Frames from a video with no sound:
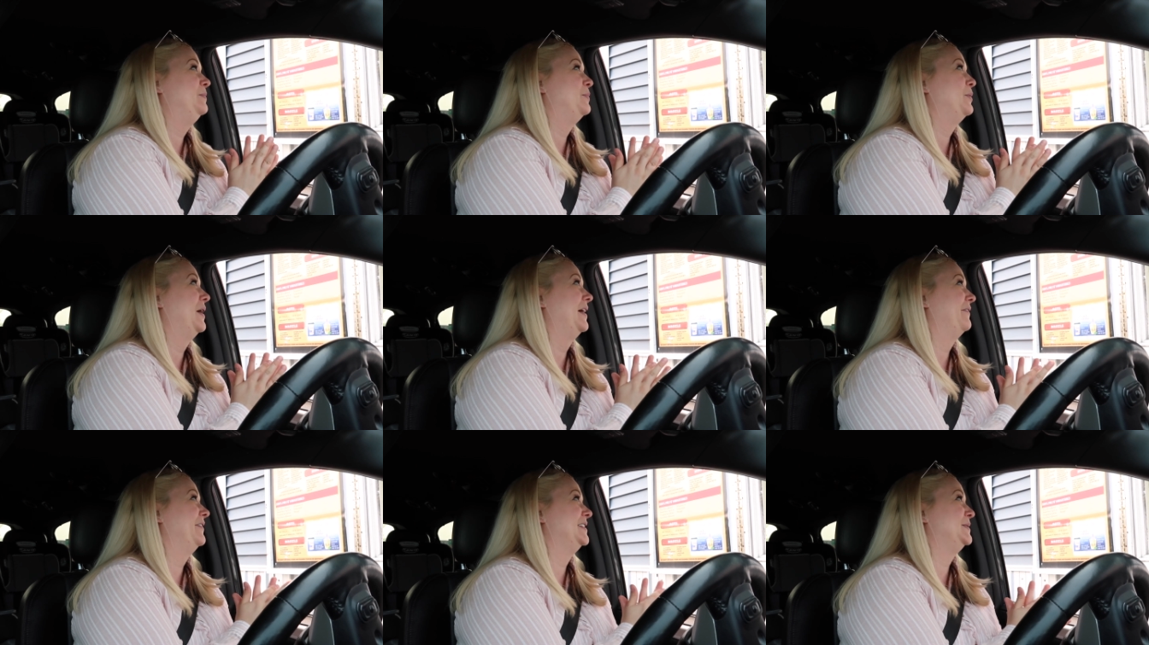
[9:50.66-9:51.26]

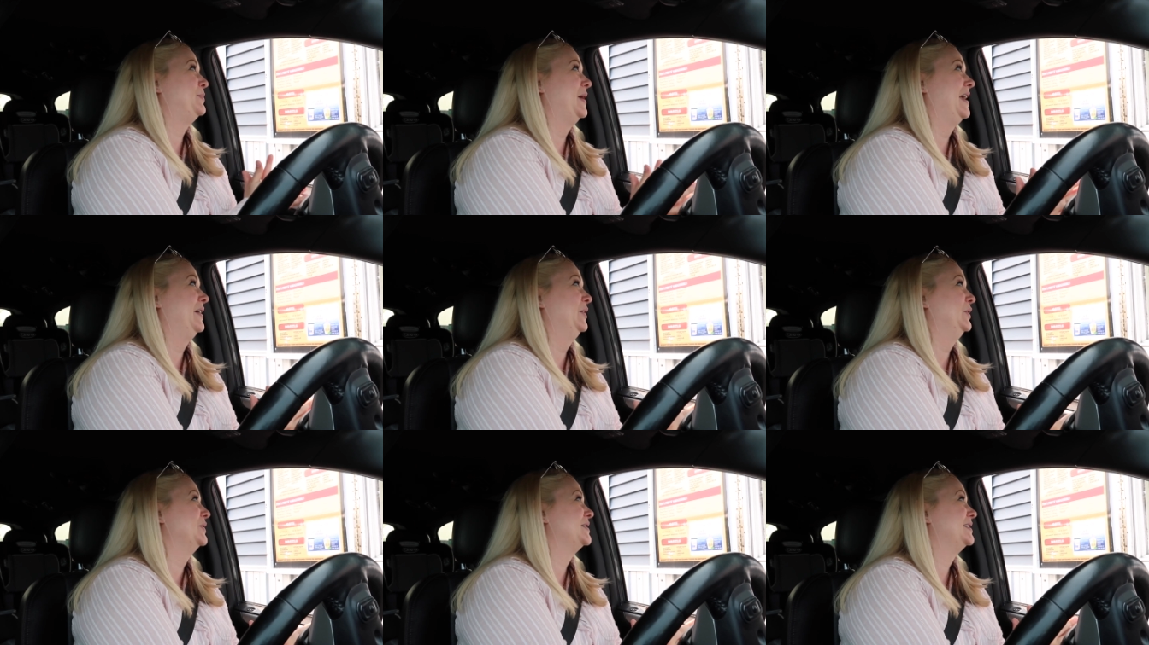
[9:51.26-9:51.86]
breakfast
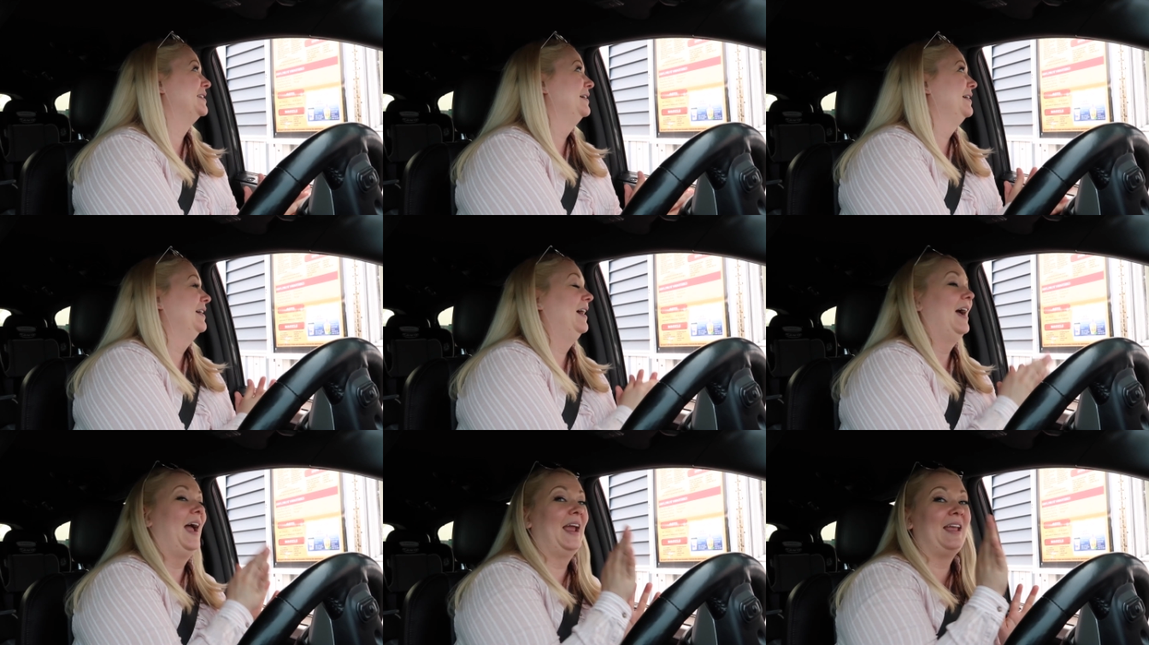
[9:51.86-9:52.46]
bagels.
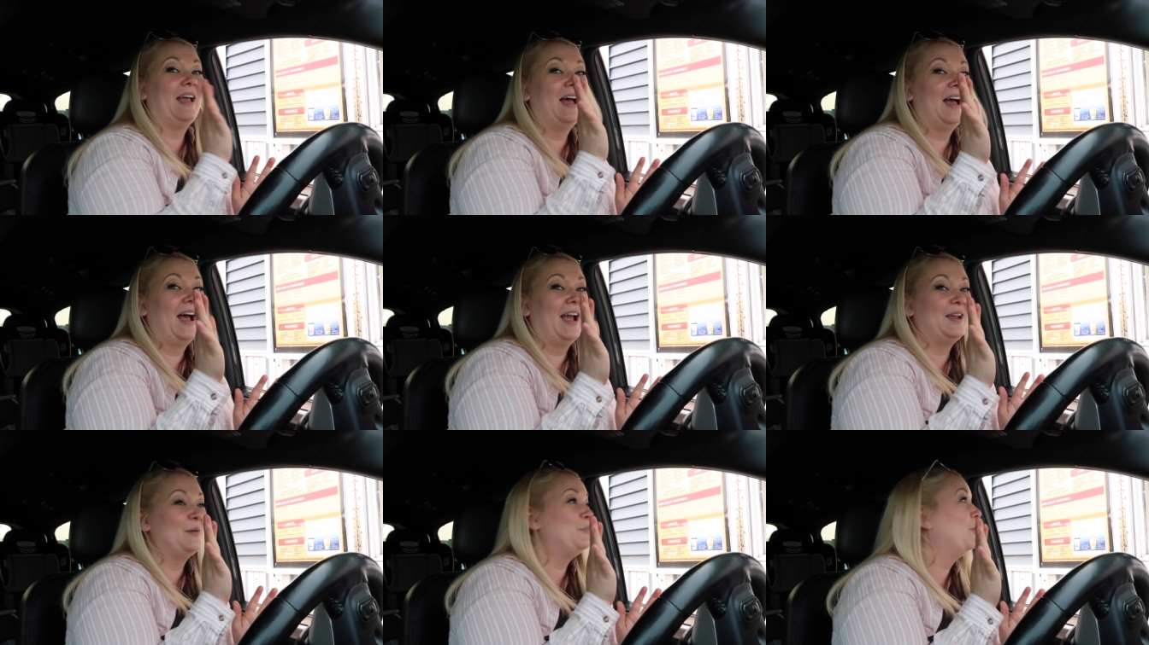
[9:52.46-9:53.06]
Okay, we'll put on.
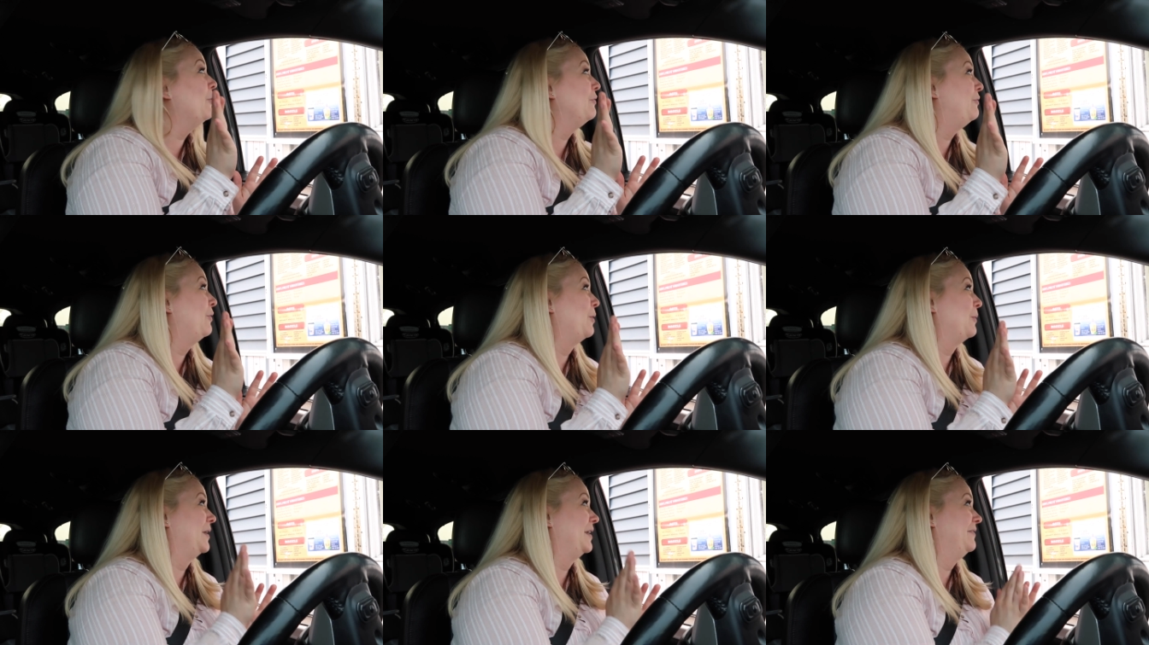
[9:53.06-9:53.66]
I can pull
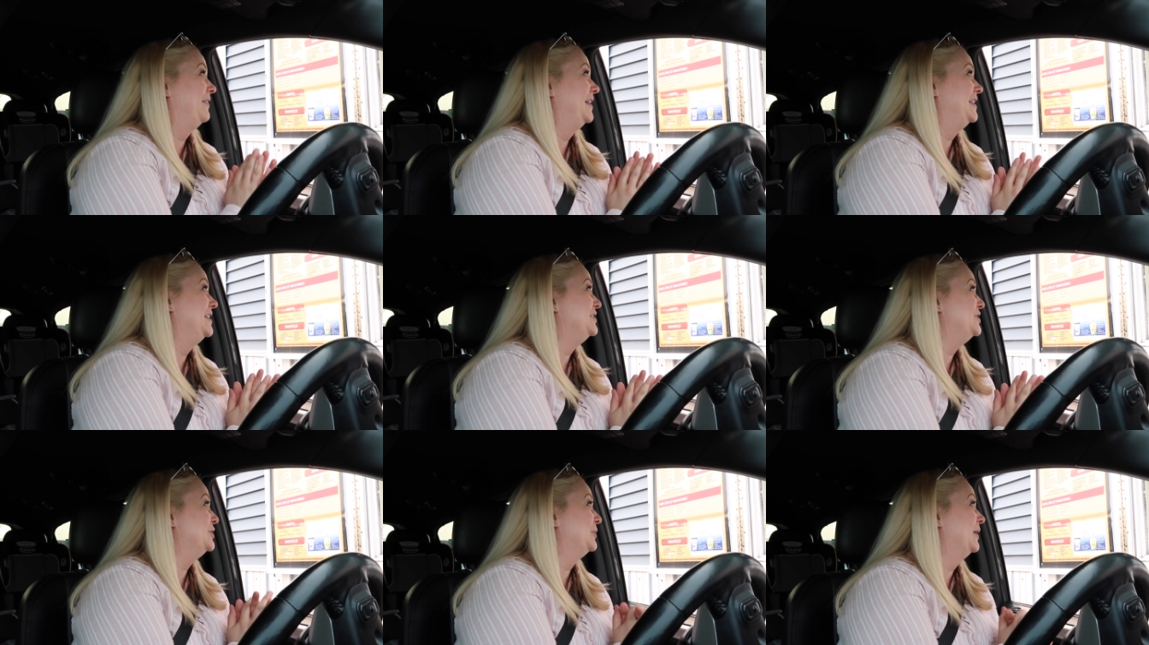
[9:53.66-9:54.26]
forward if I
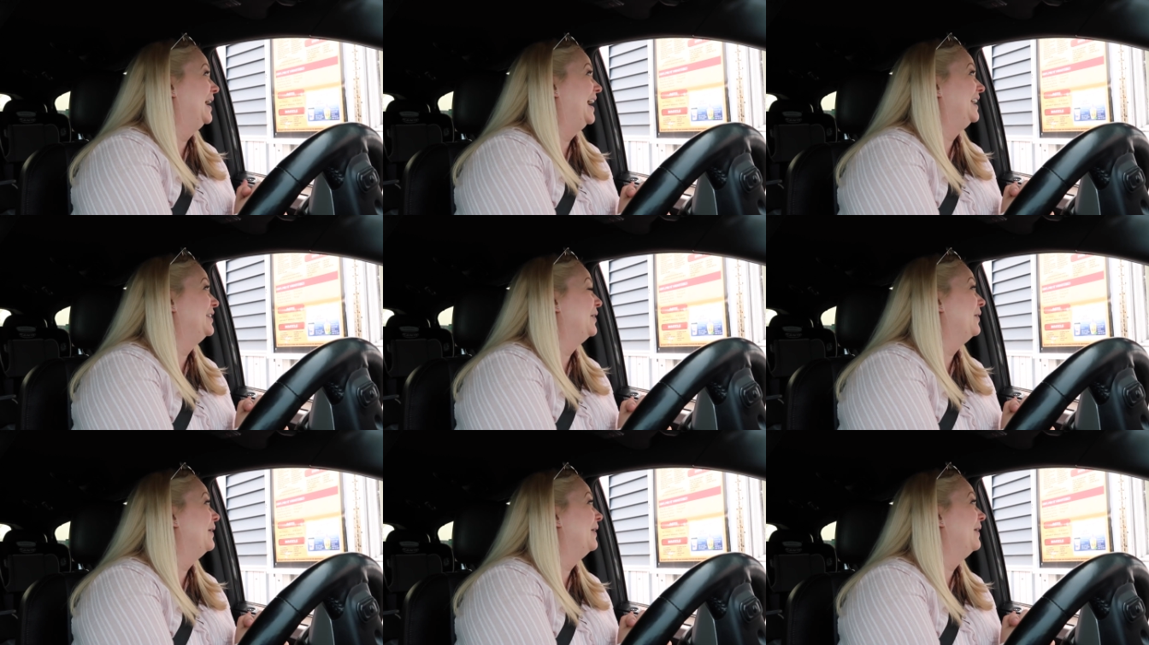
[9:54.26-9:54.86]
need to. No,
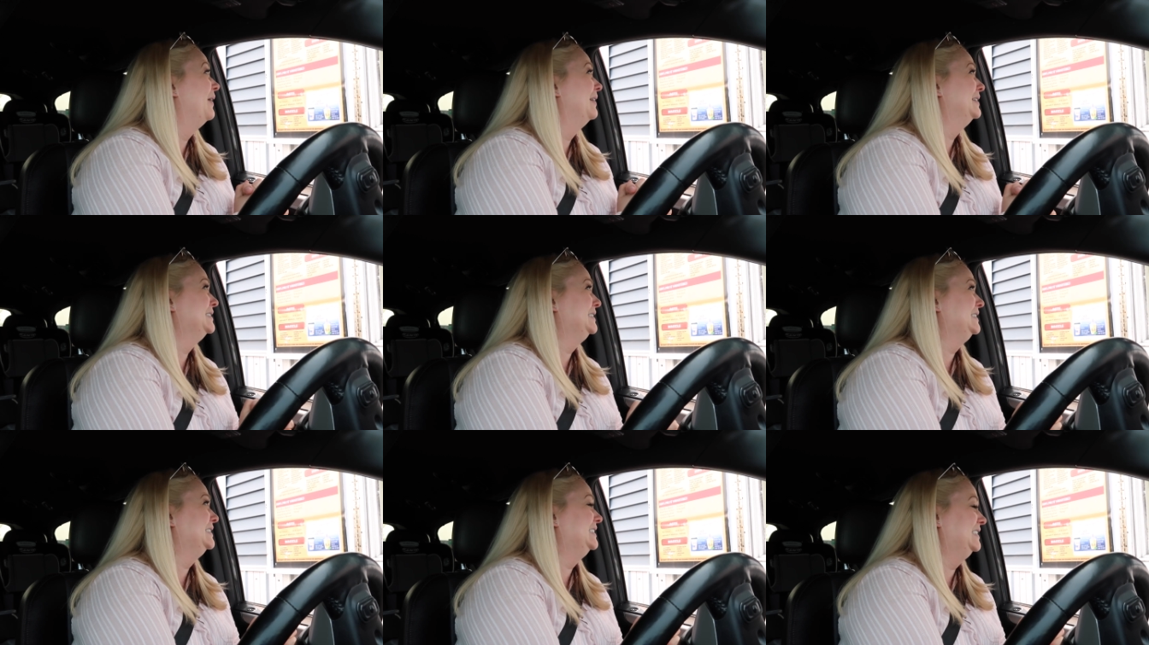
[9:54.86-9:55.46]
you're totally
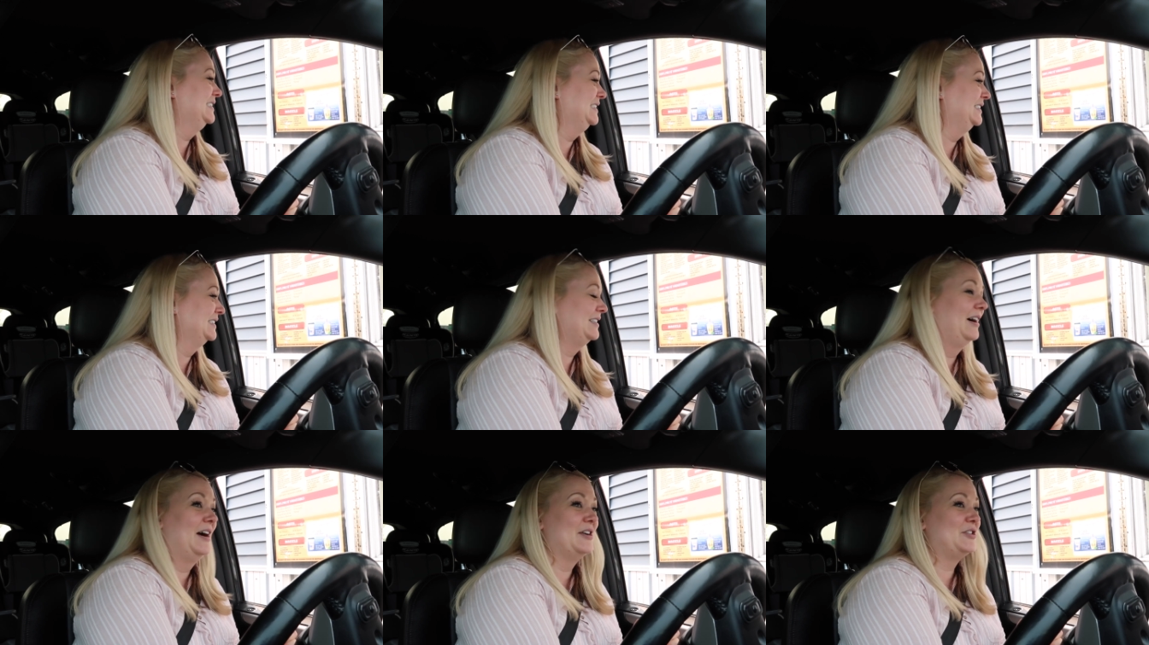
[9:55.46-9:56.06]
fine. Oh
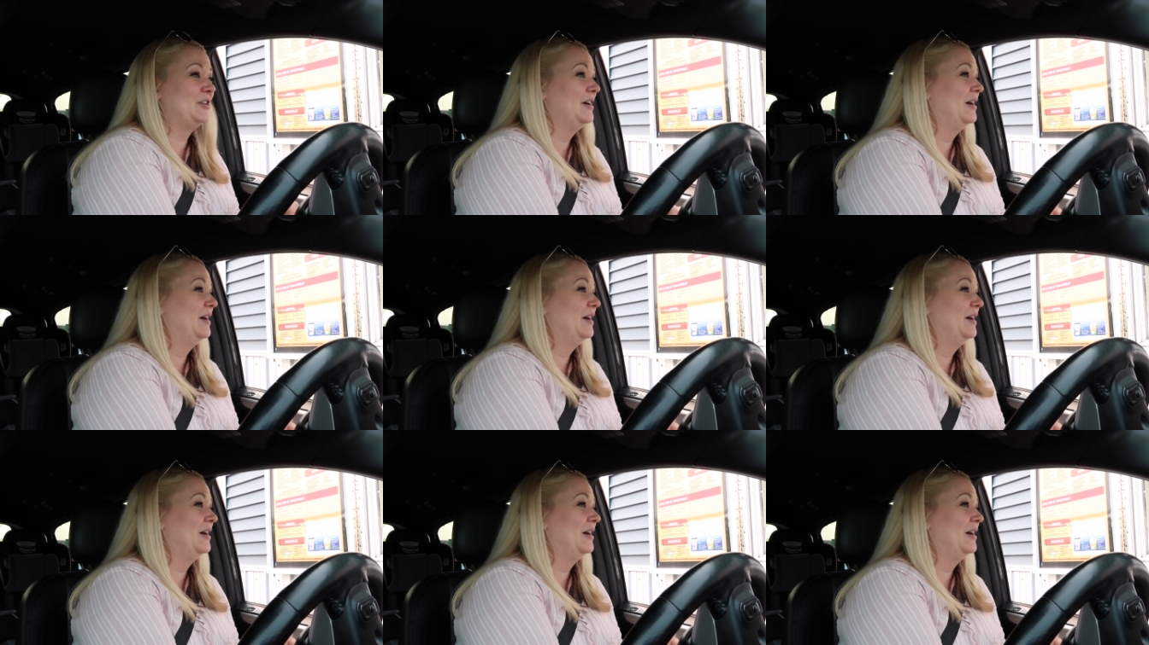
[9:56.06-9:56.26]
gosh.